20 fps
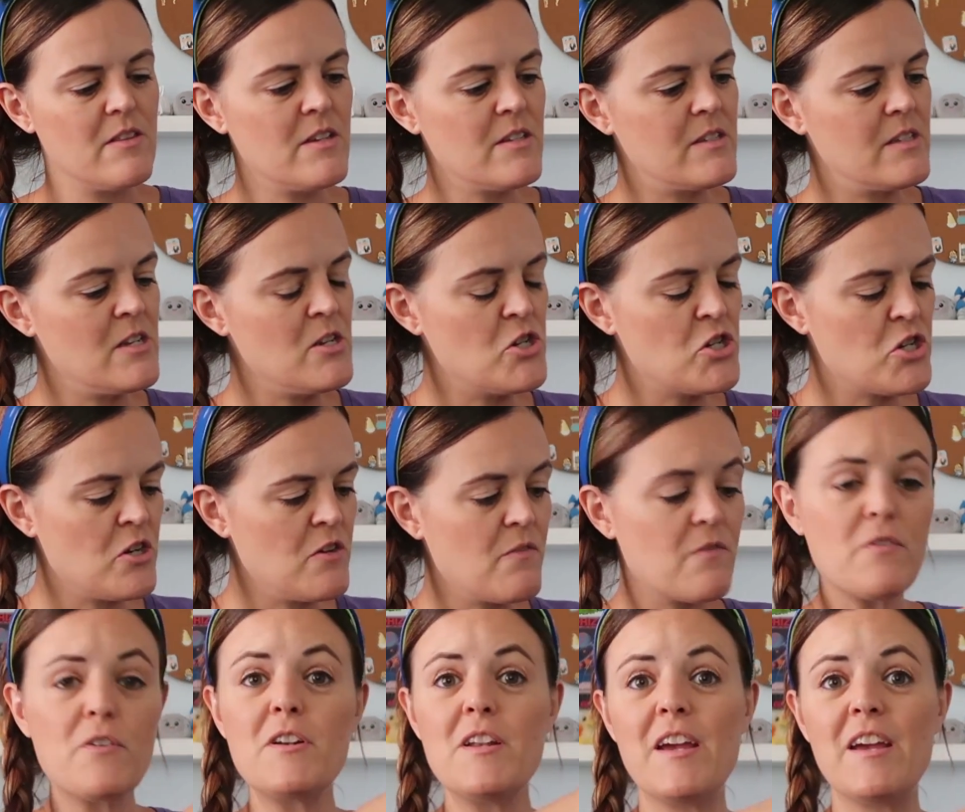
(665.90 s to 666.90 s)
this t-shirt
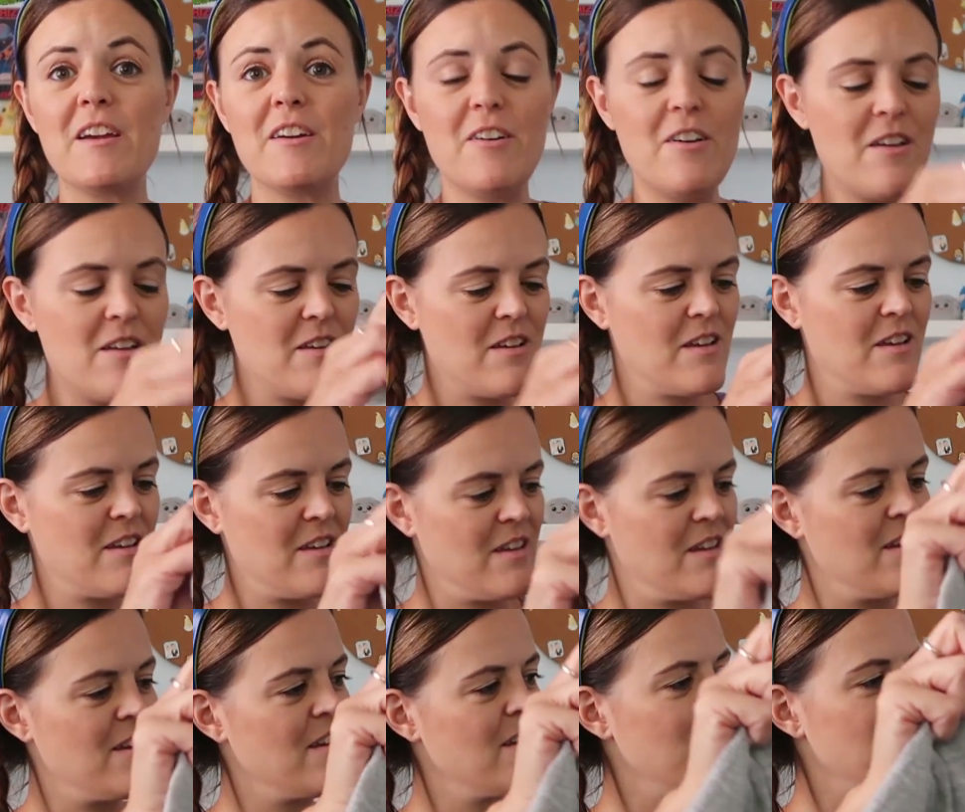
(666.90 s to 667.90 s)
for Dale,
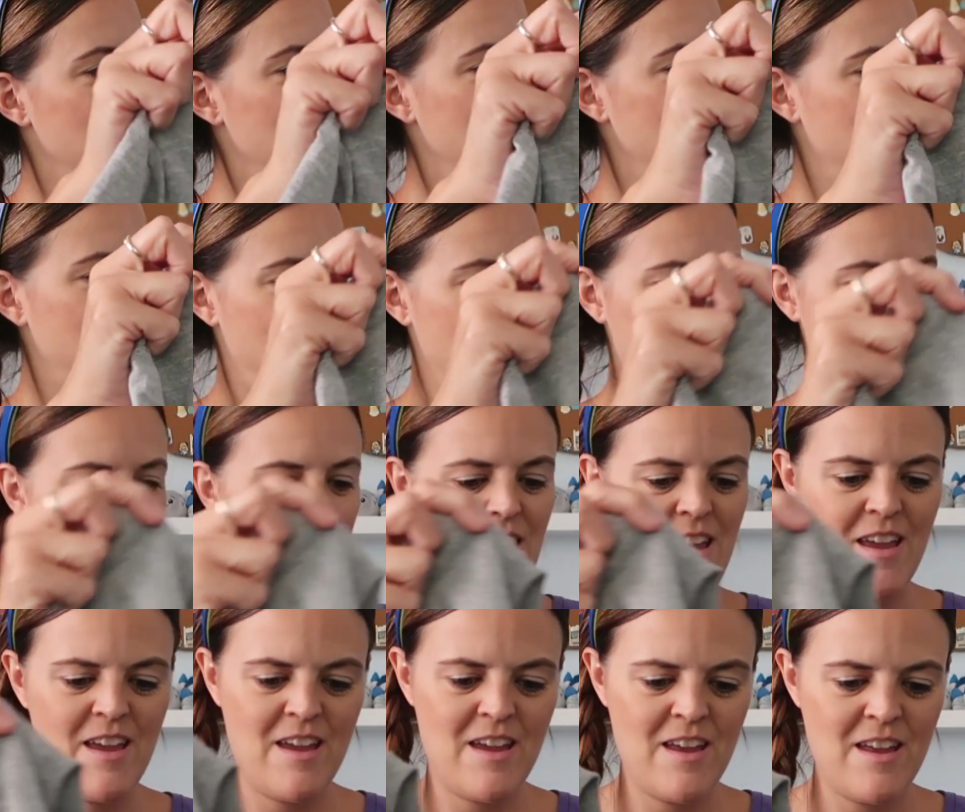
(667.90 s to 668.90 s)

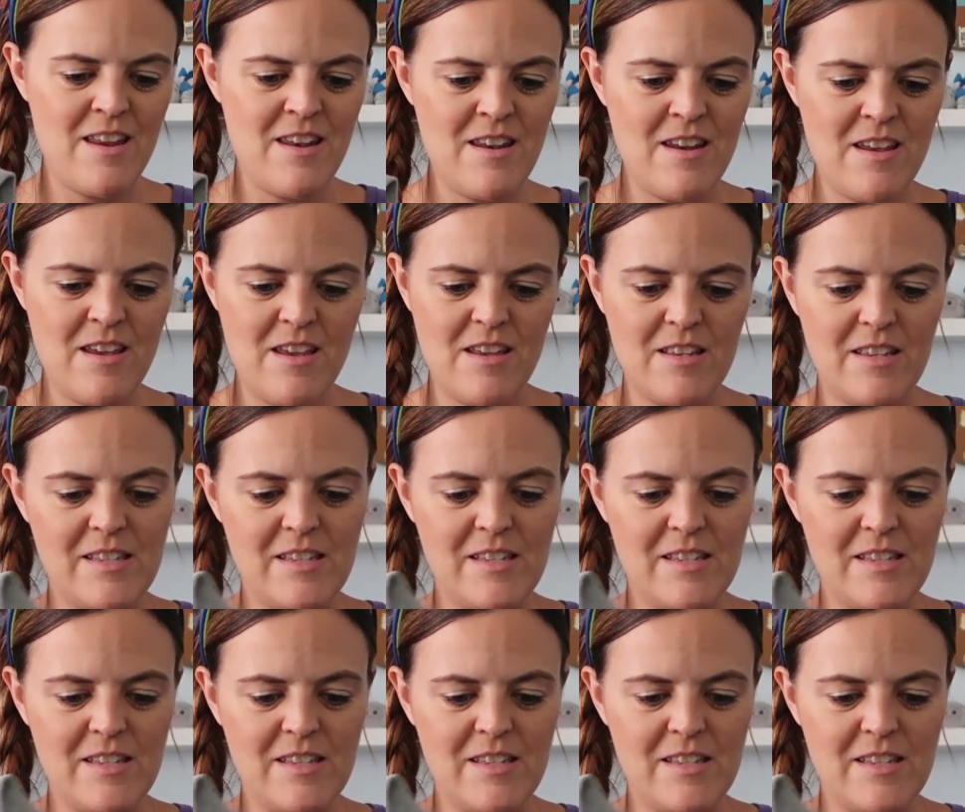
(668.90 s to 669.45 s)
and